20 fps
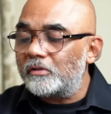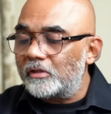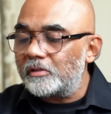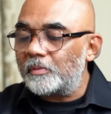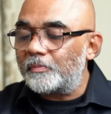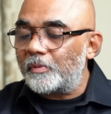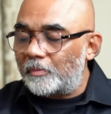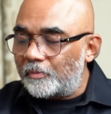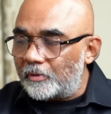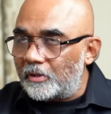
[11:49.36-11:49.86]
is a
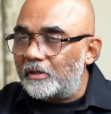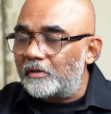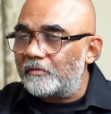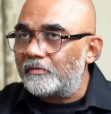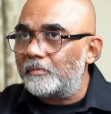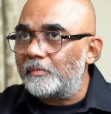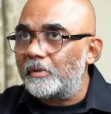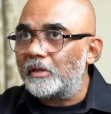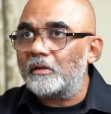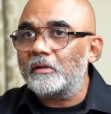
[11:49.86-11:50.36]
propaganda
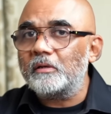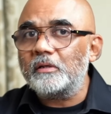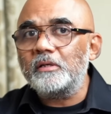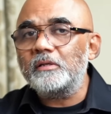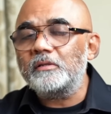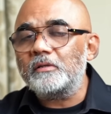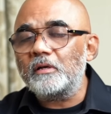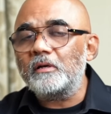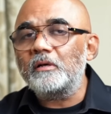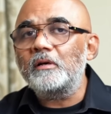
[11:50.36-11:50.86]
filmmaker.
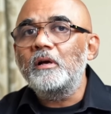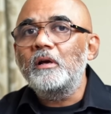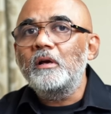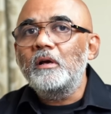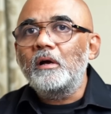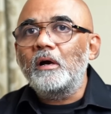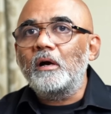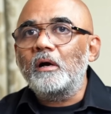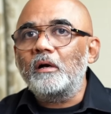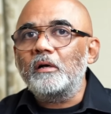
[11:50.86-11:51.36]
He's a
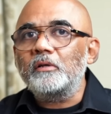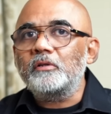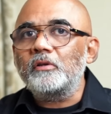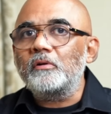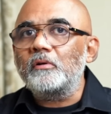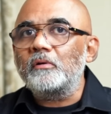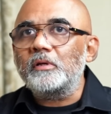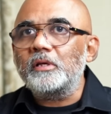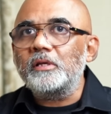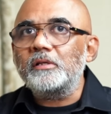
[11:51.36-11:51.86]
uh, you
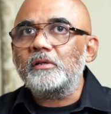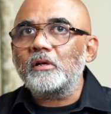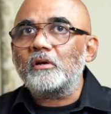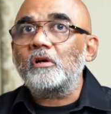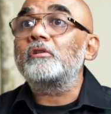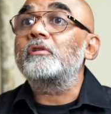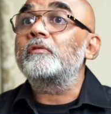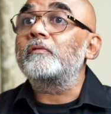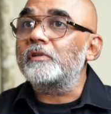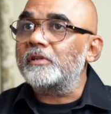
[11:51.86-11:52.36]
know he's a
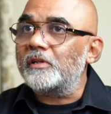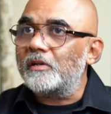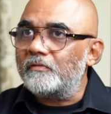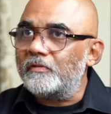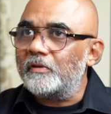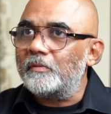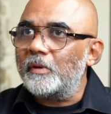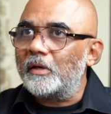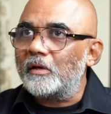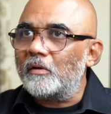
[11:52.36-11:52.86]
controversial
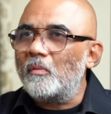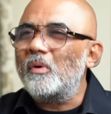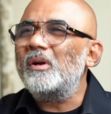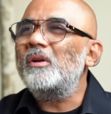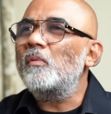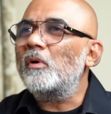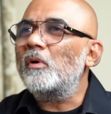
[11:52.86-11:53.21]
filmmaker. Yeah. What